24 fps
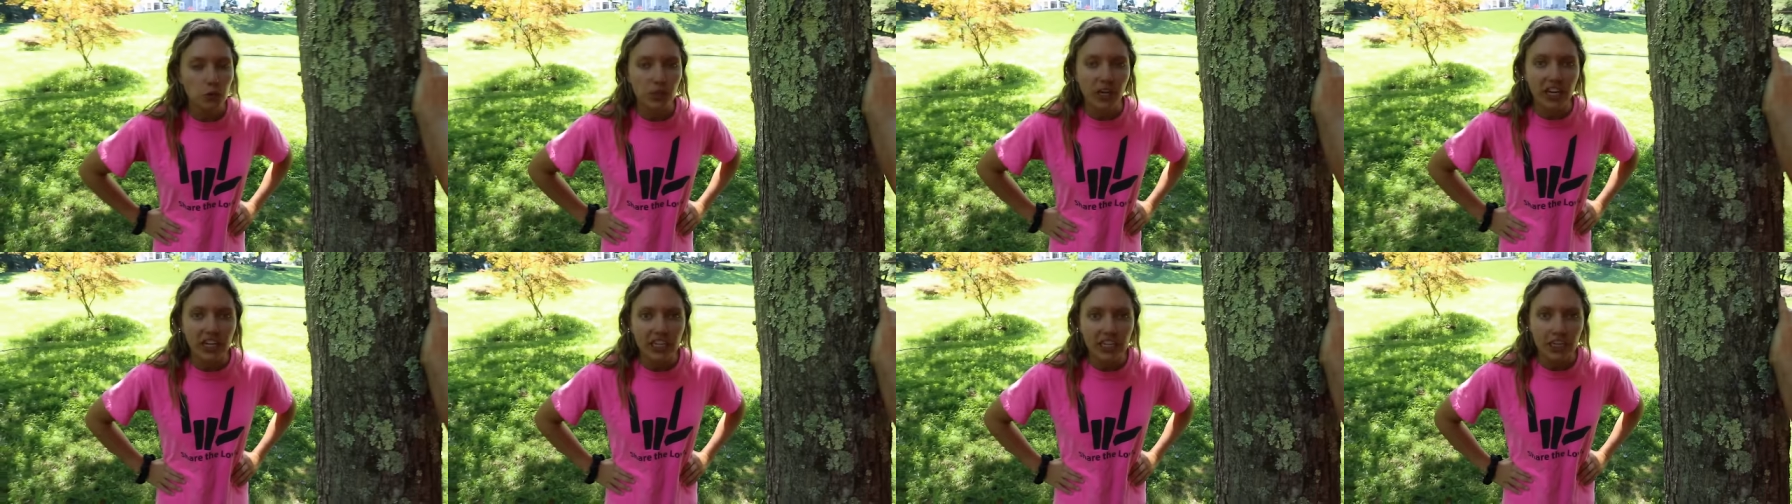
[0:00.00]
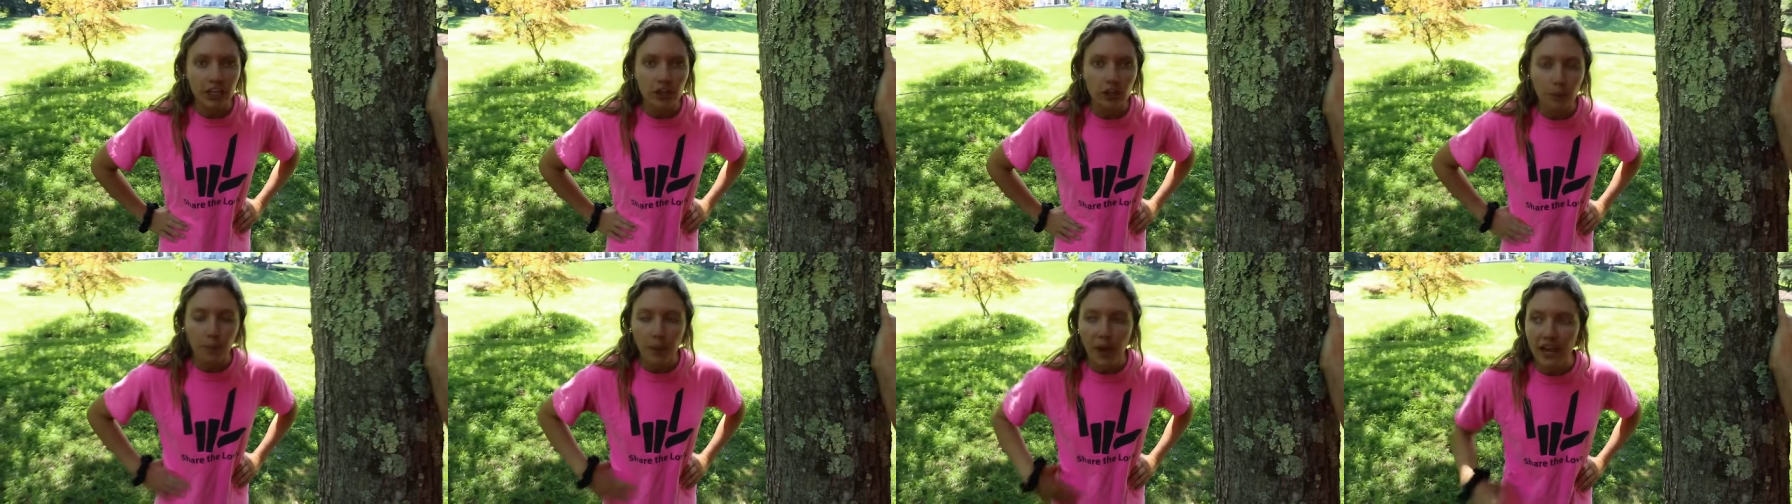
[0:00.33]
we gotta
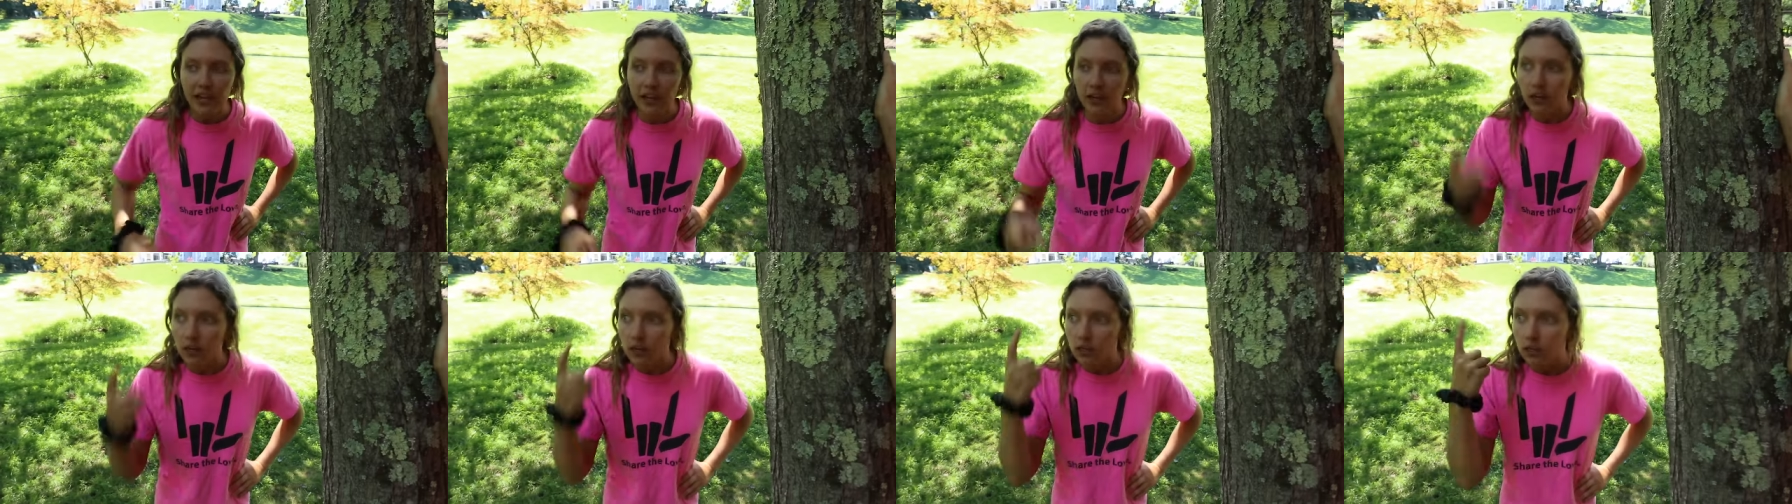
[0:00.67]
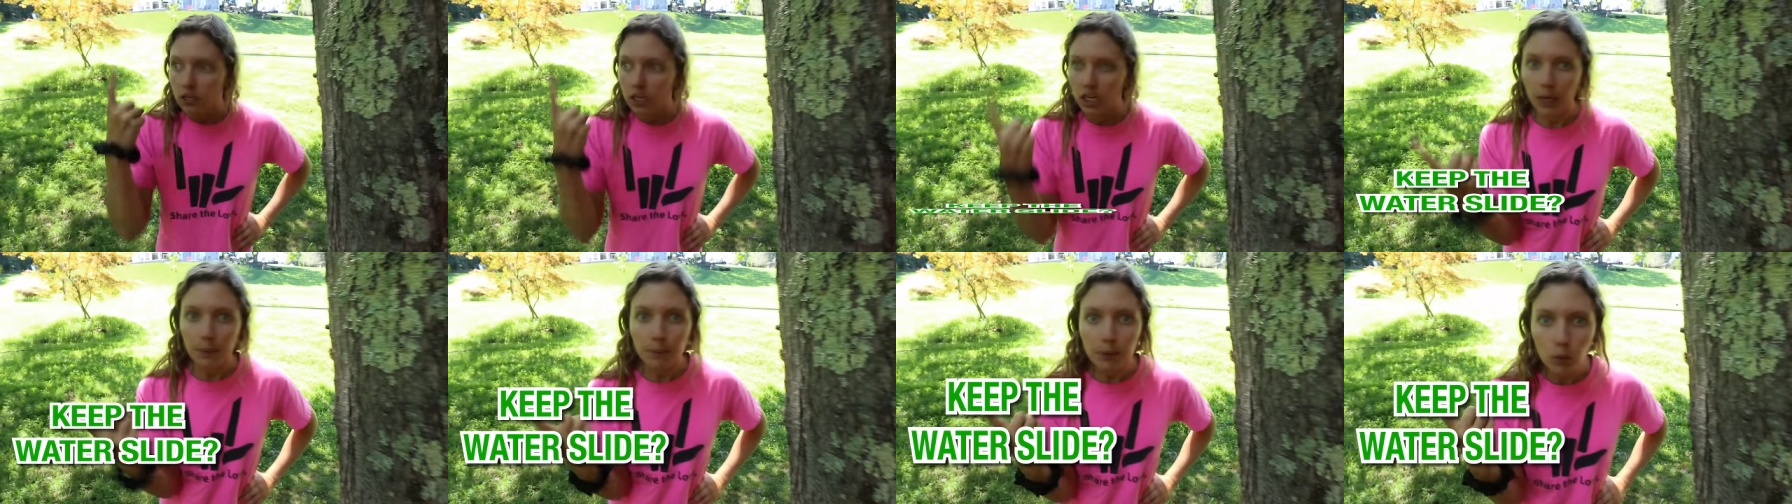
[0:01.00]
either pick
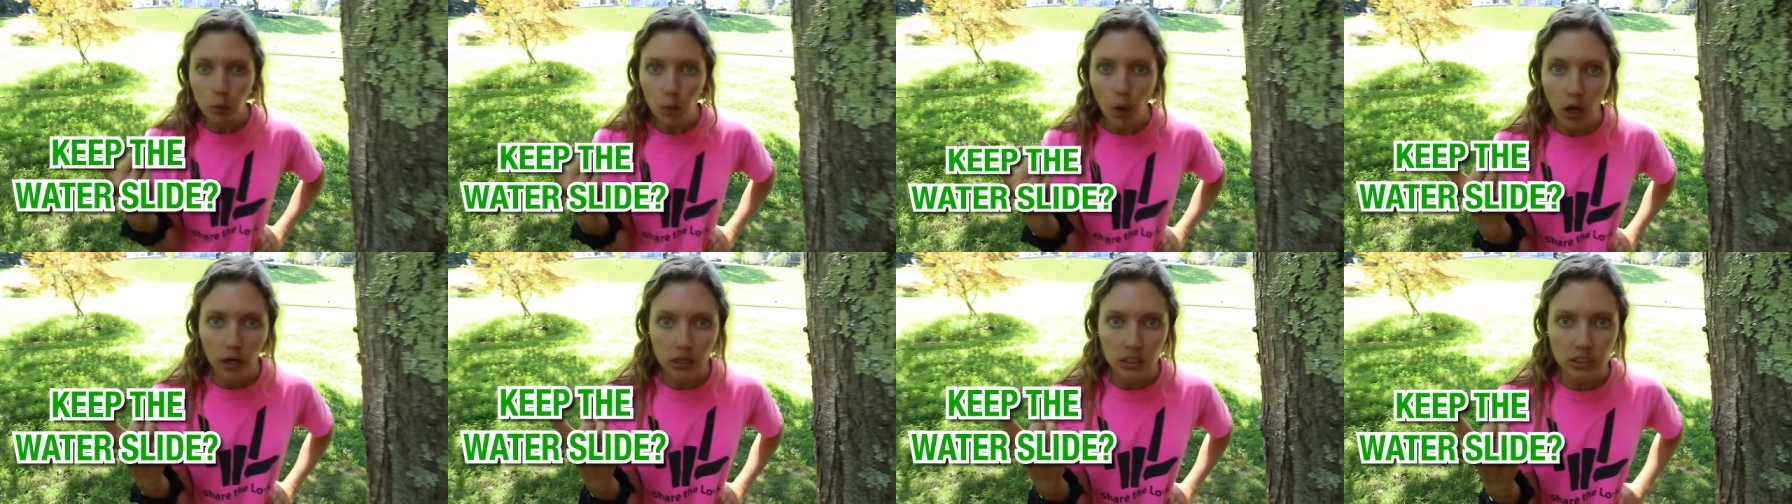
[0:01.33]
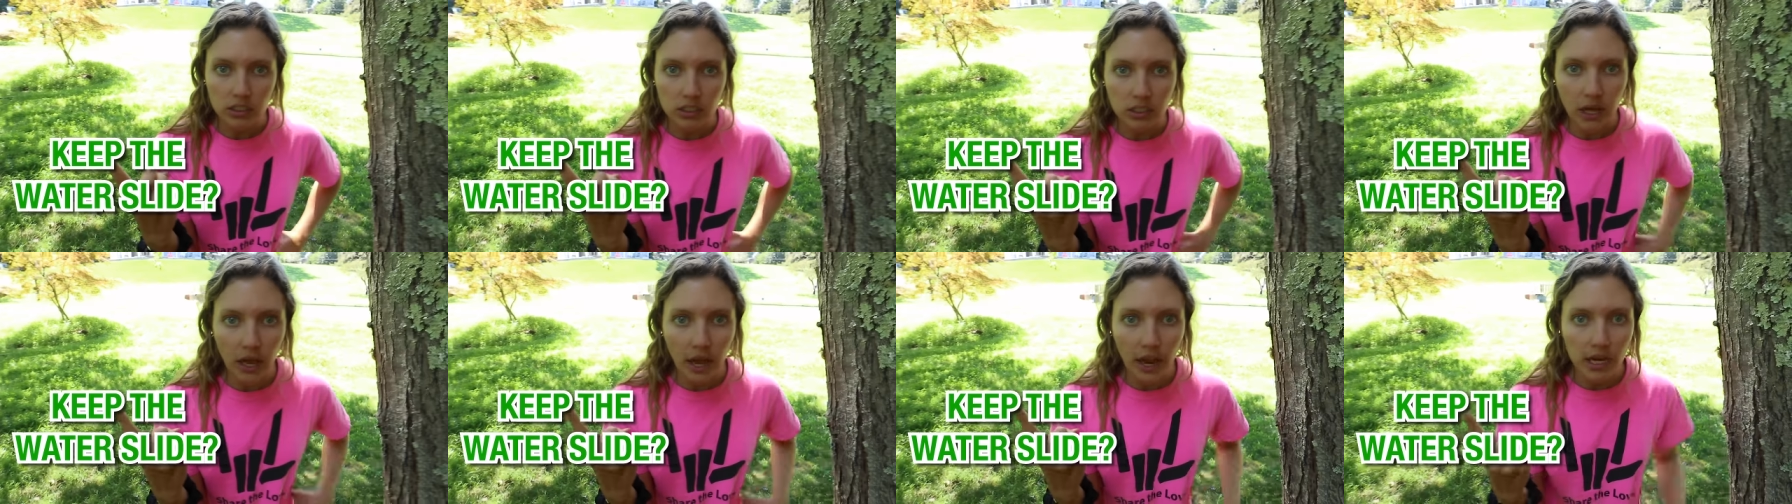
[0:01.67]
Keep the water
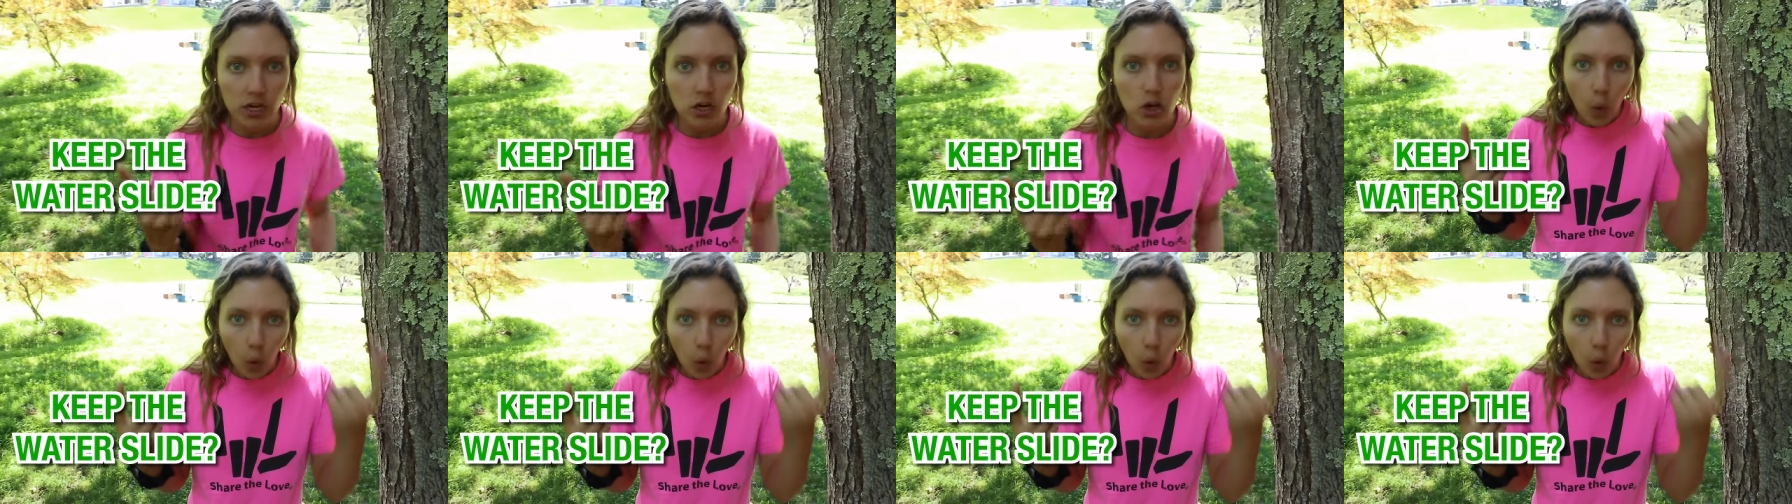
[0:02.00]
slide